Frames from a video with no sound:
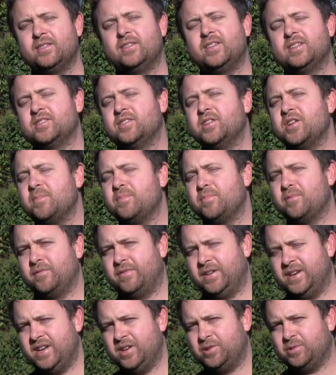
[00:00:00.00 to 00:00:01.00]
There's a number
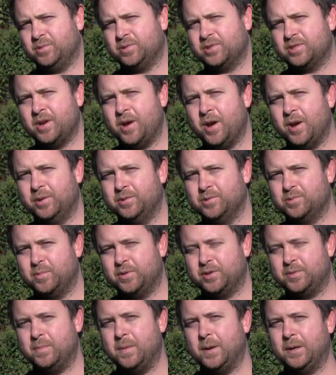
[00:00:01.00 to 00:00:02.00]
of initial signs
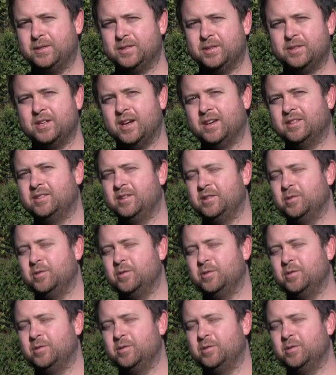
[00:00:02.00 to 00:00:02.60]
which might suggest